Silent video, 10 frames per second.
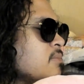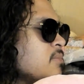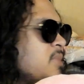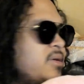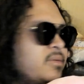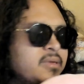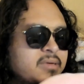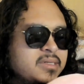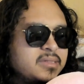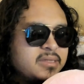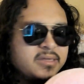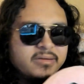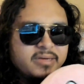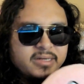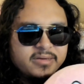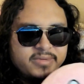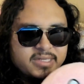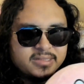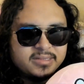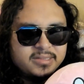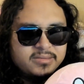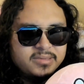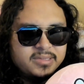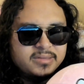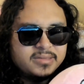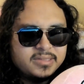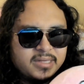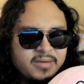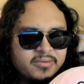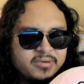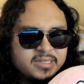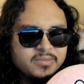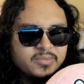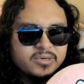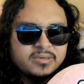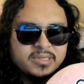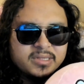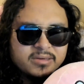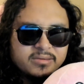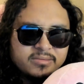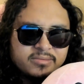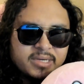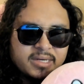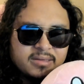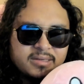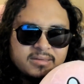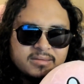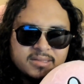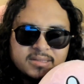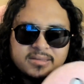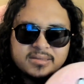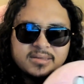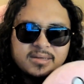There is the theory of just everyone is immortal in their own reality, like